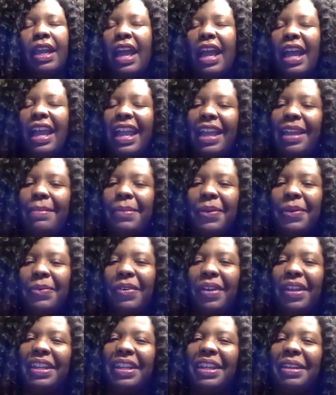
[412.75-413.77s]
i had been
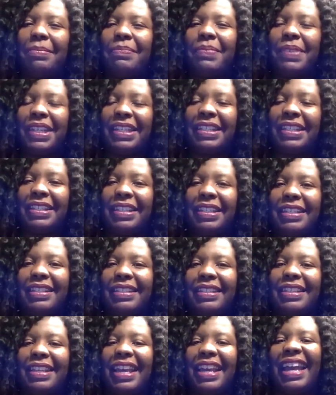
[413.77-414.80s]
running a
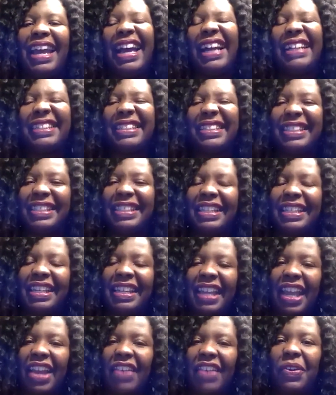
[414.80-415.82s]
business just didn't
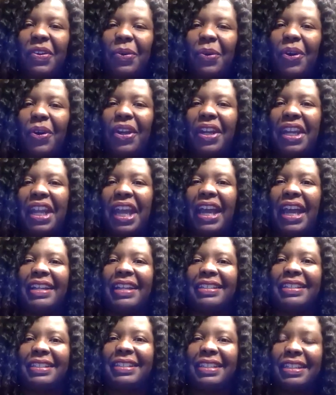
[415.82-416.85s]
have it
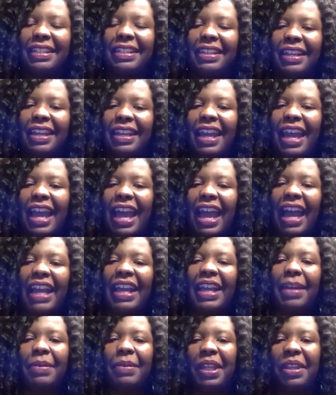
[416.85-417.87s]
organized I
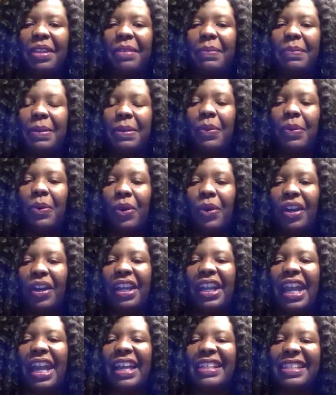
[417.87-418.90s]
helped other people
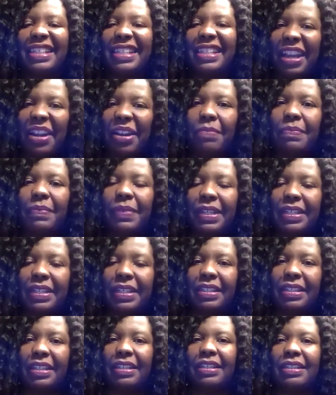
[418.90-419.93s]
organize their
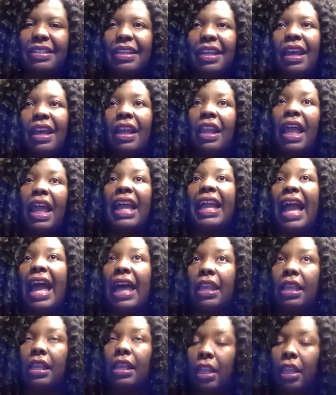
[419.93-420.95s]
business. Like I
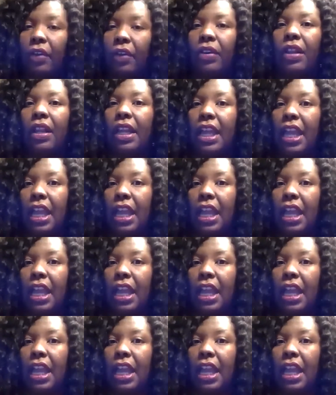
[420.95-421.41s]
uh-huh. literally